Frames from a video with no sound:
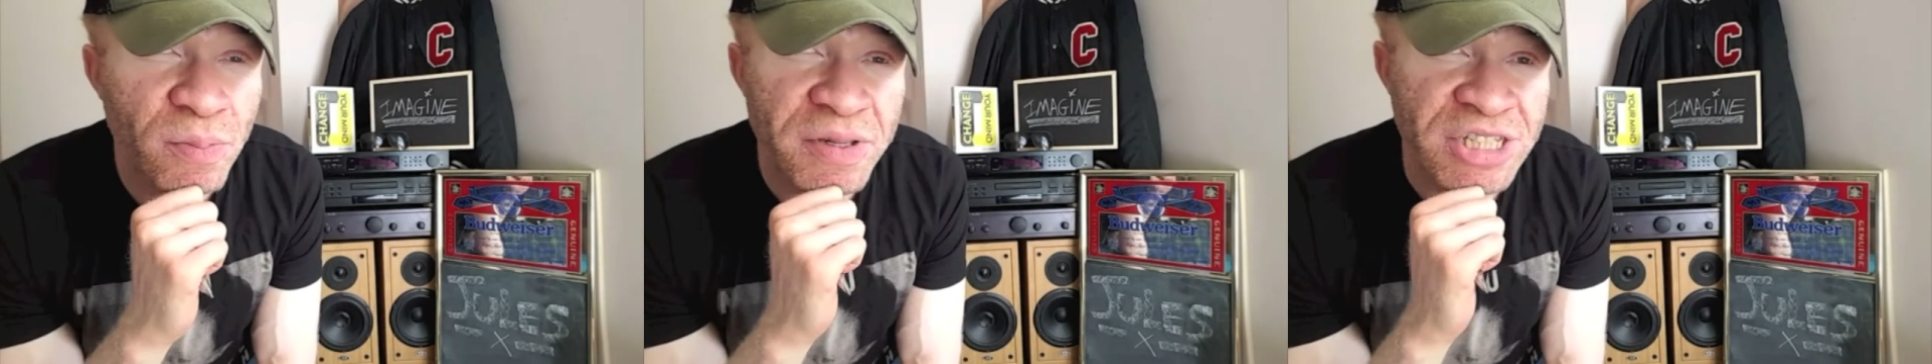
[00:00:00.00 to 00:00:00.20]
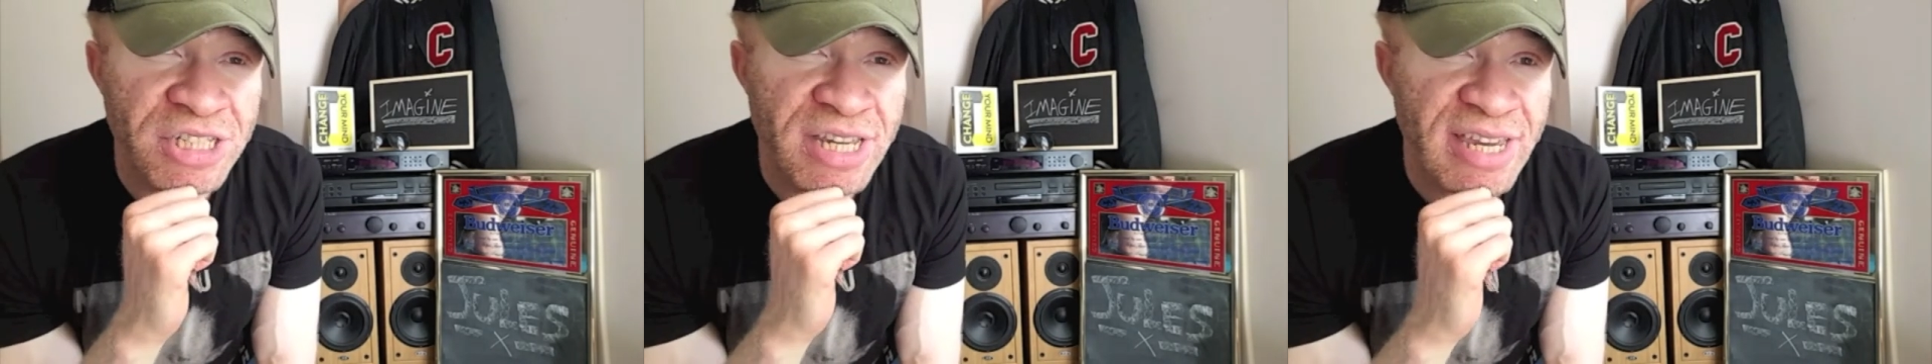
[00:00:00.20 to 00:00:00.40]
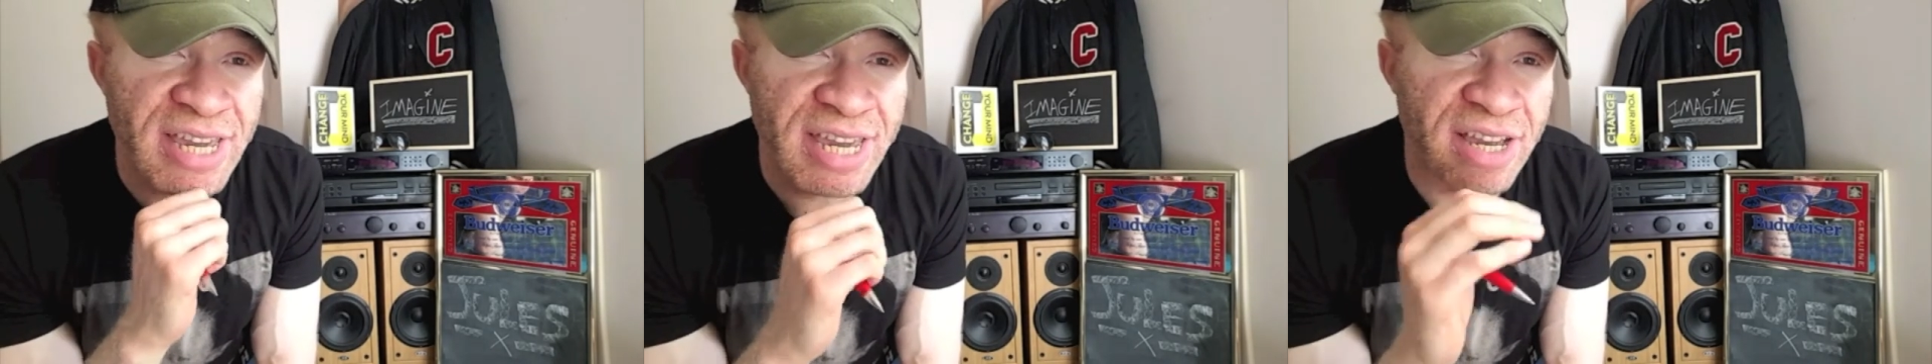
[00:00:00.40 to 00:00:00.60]
be
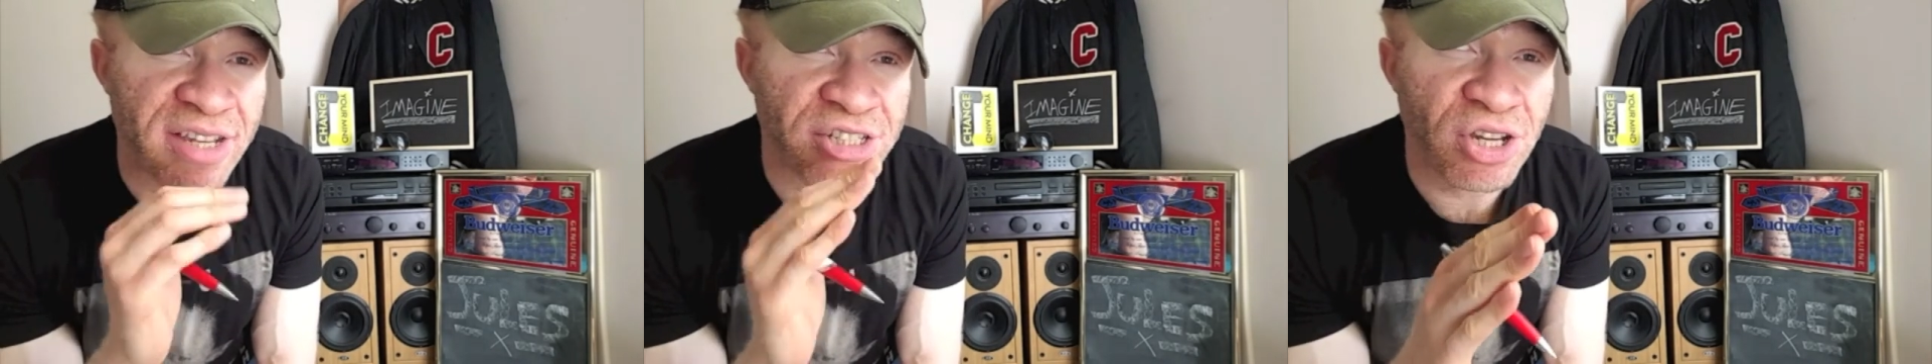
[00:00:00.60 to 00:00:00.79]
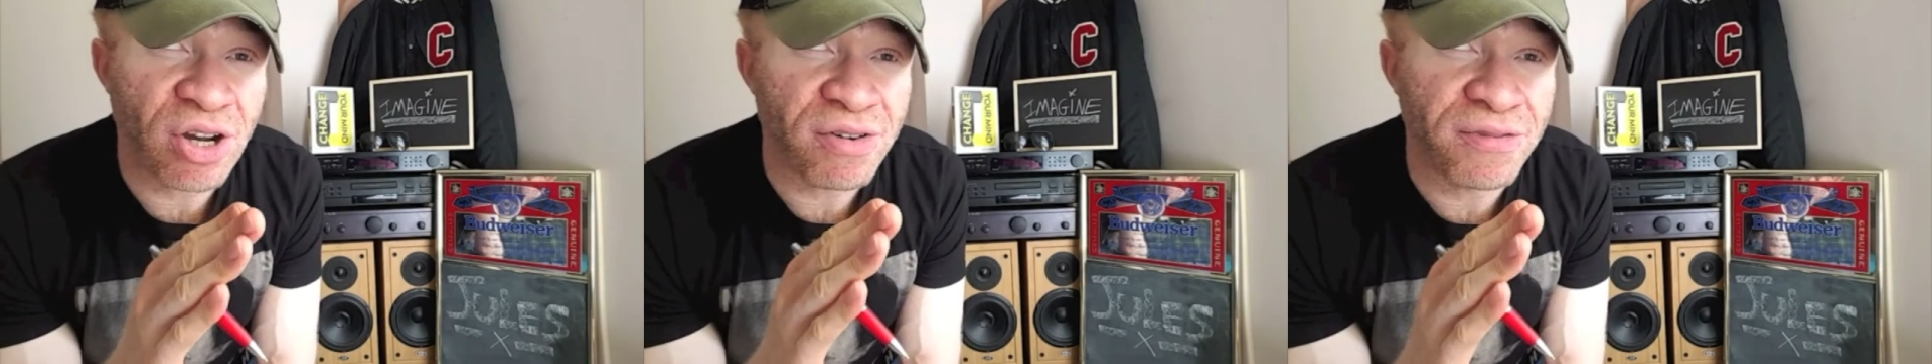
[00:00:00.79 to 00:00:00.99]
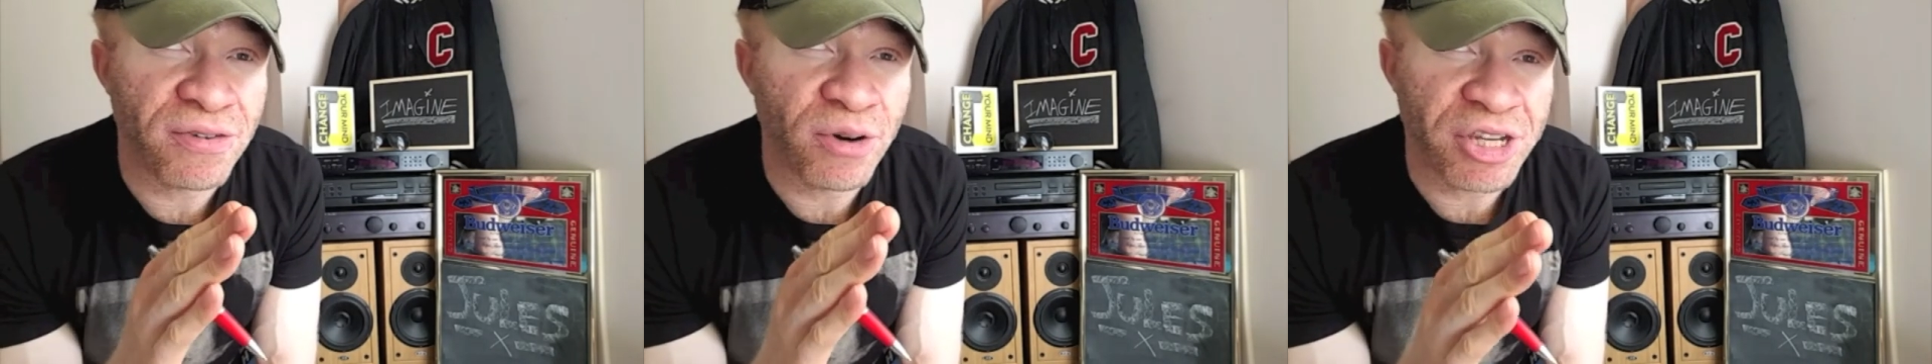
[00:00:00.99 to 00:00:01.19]
singing a
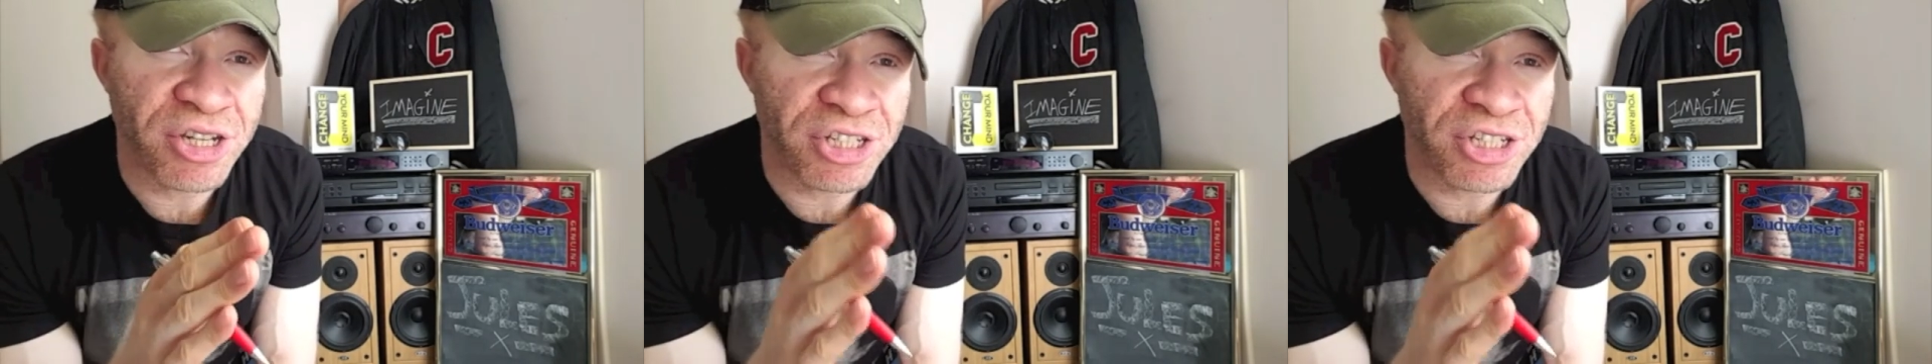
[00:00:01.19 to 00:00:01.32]
song for you.